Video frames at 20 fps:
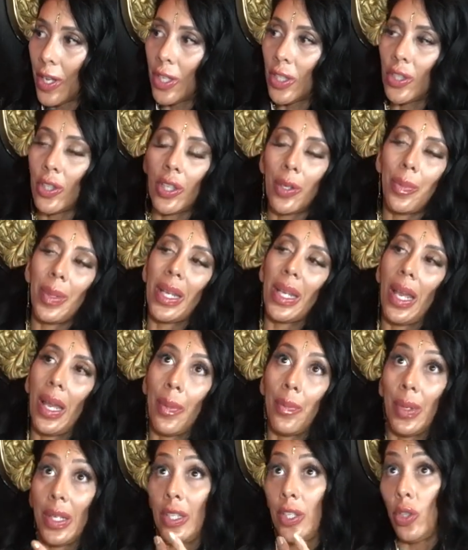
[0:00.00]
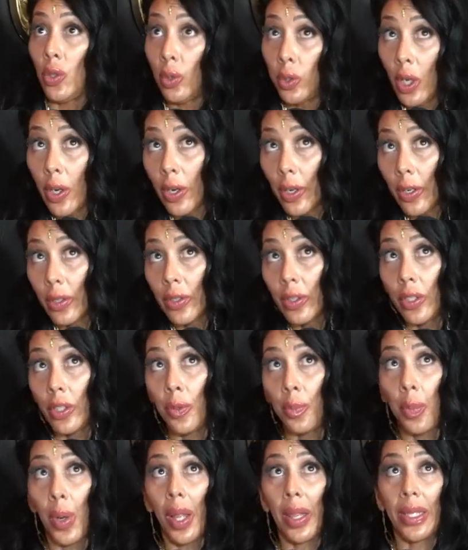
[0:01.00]
So to be and then you learn.
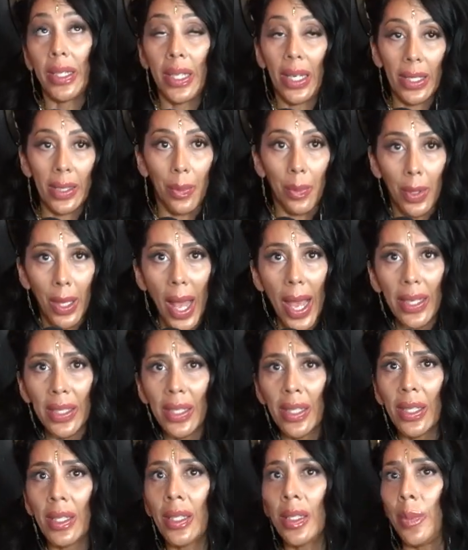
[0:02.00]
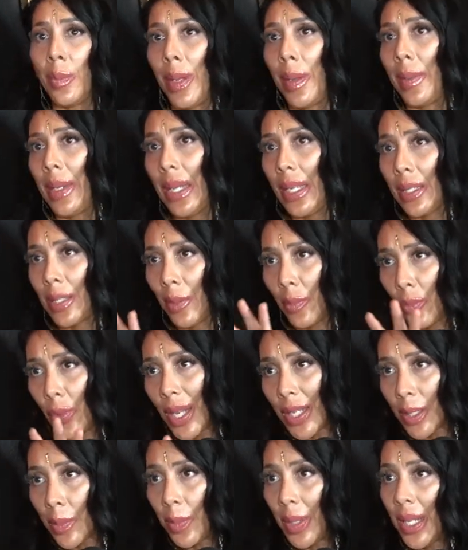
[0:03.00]
You probably take some classes, maybe get some
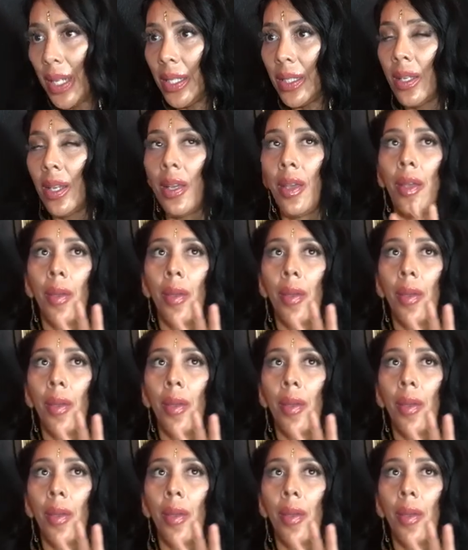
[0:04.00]
recipes,